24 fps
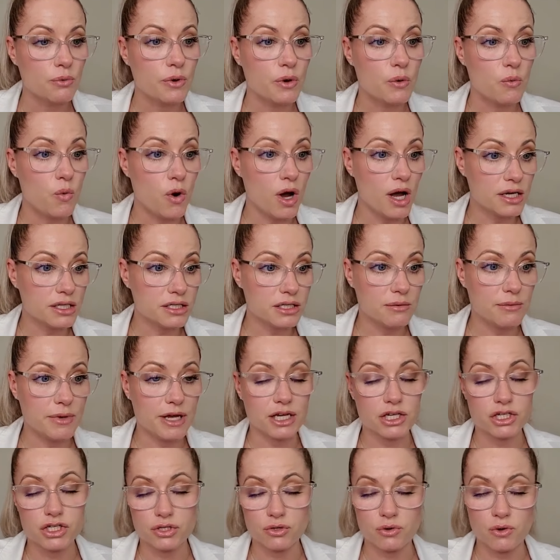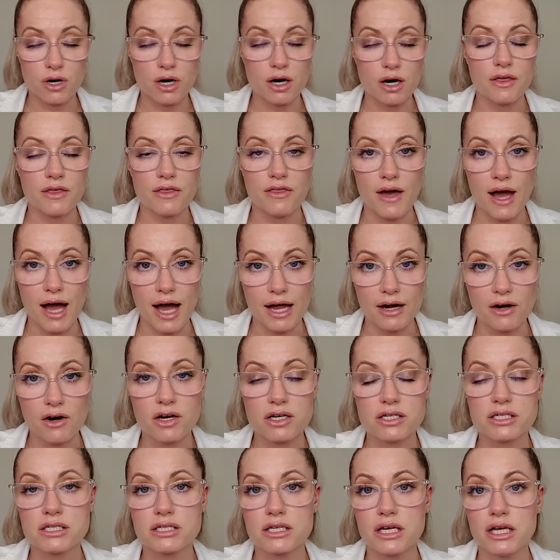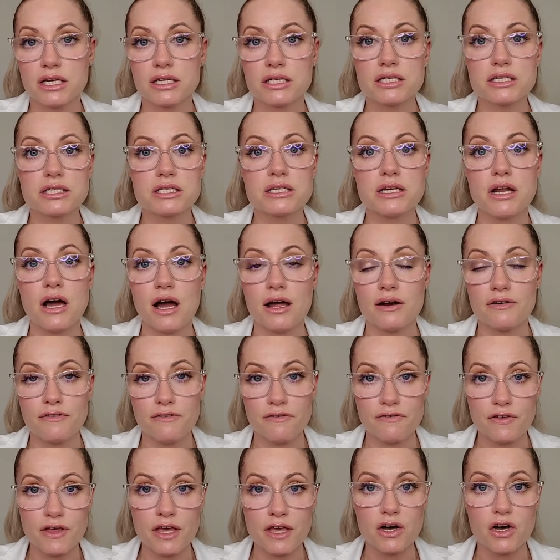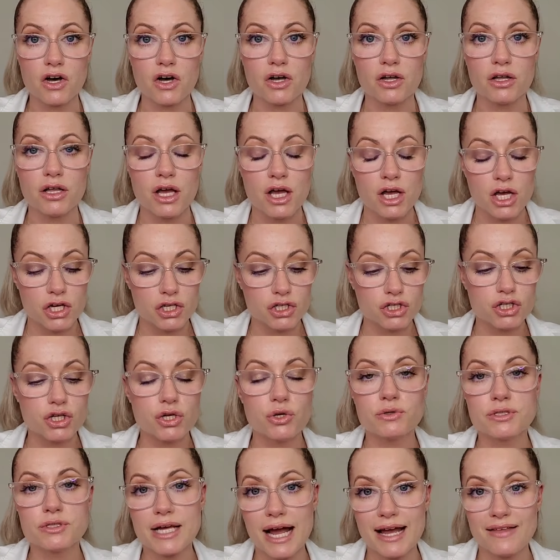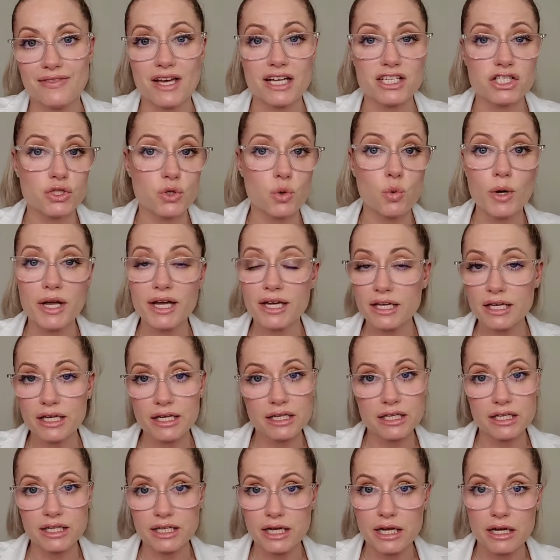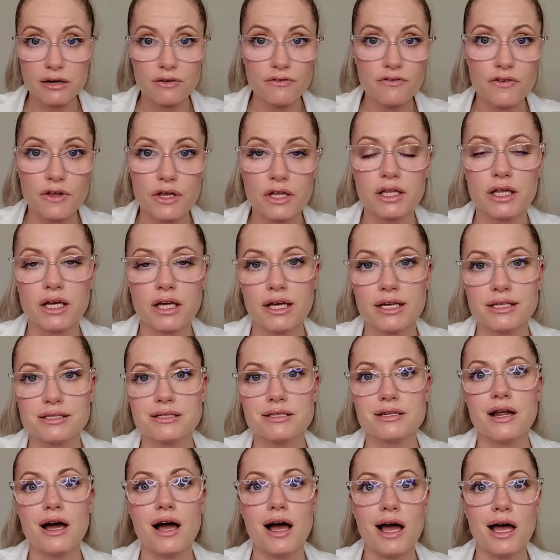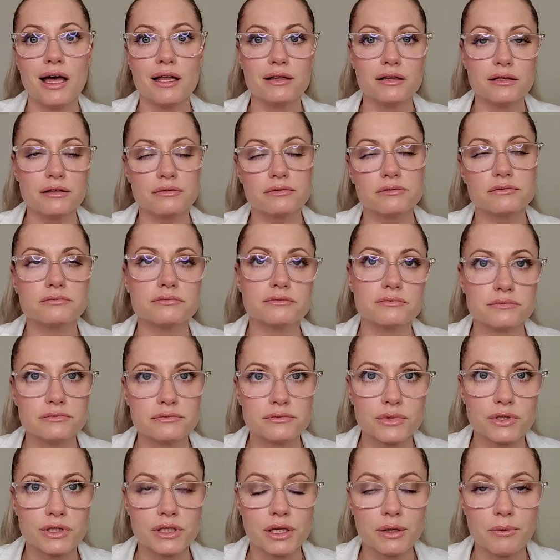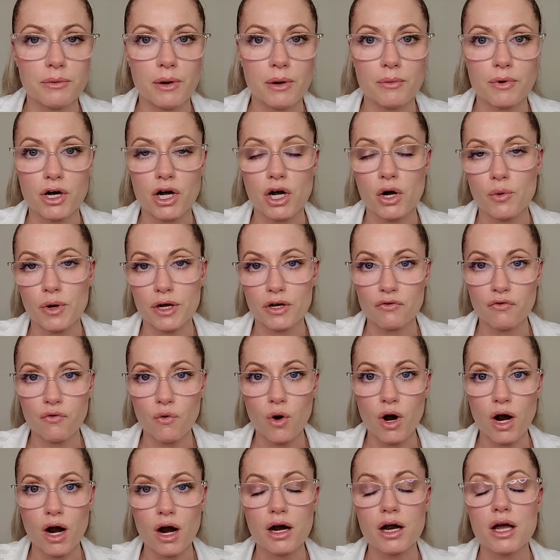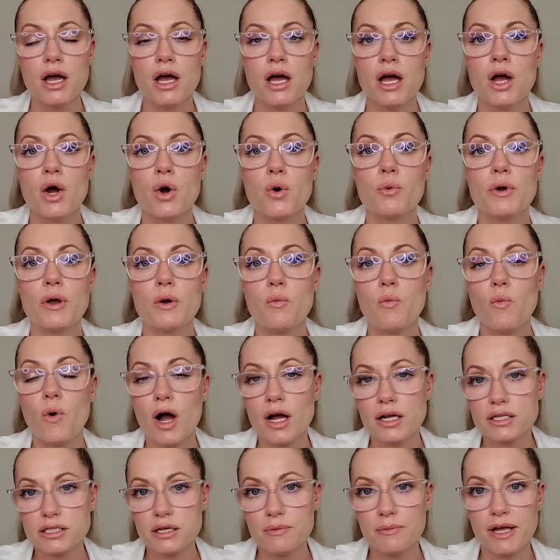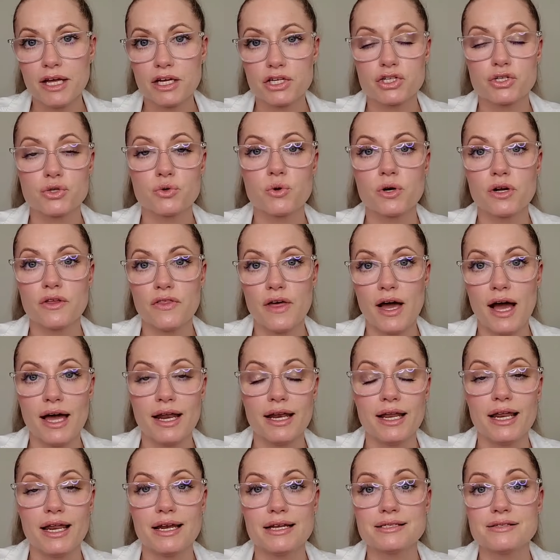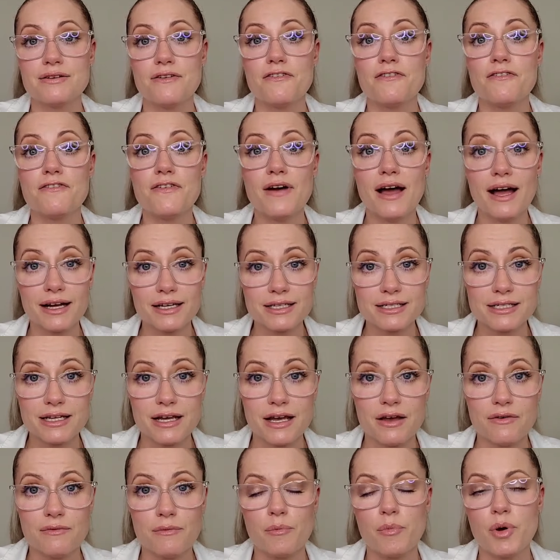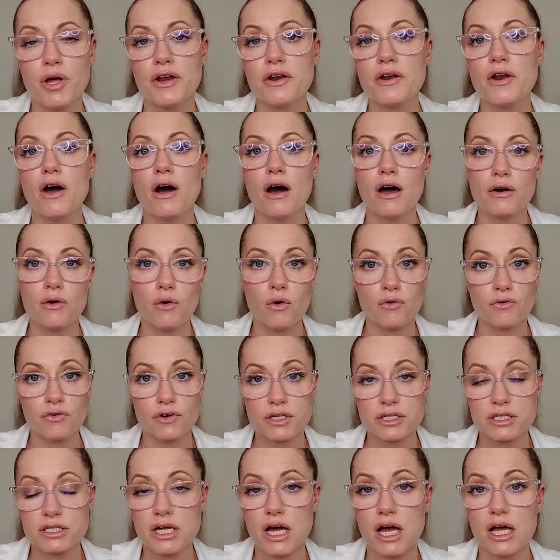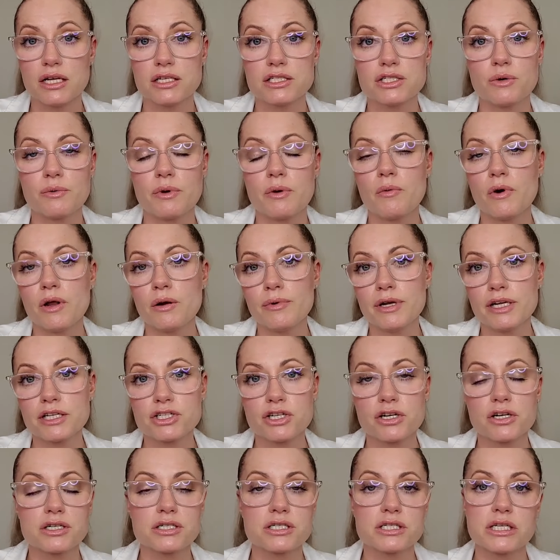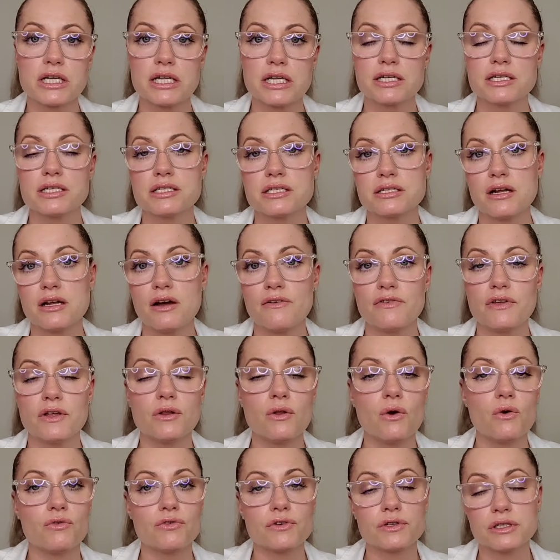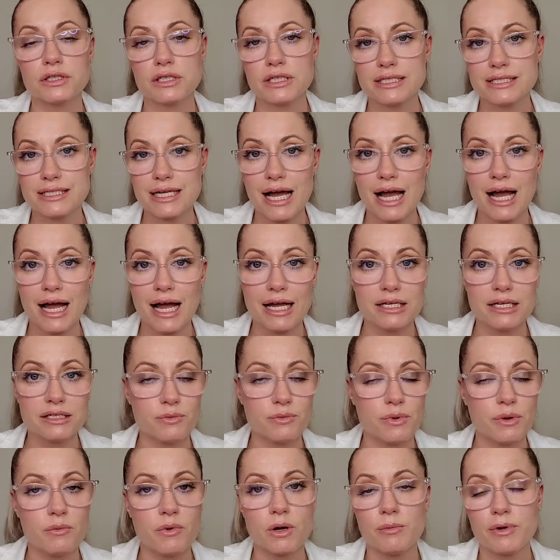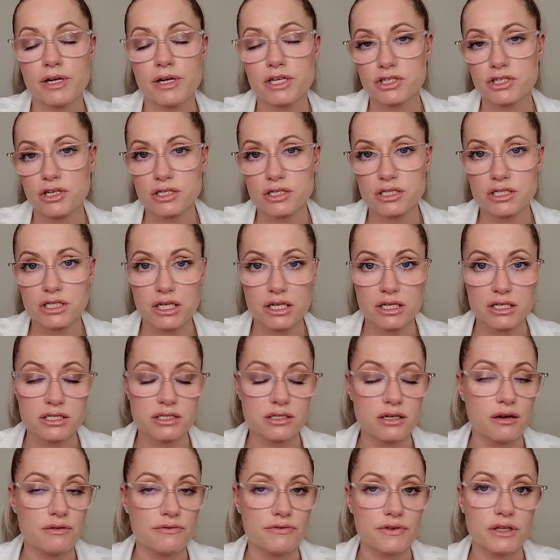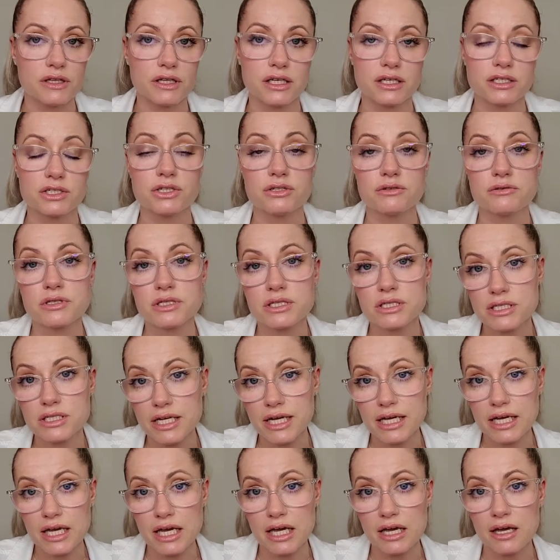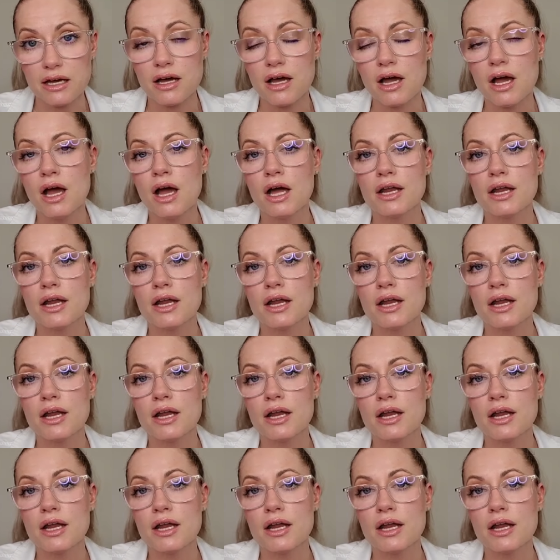We want to make sure that our skin does not feel too tight. That squeaky clean feeling is not really what we're going for we want to make sure that it is effective but not overdone. So we want to make sure our skin does not feel overly tight. We want to make sure our skin is not feeling too stingy.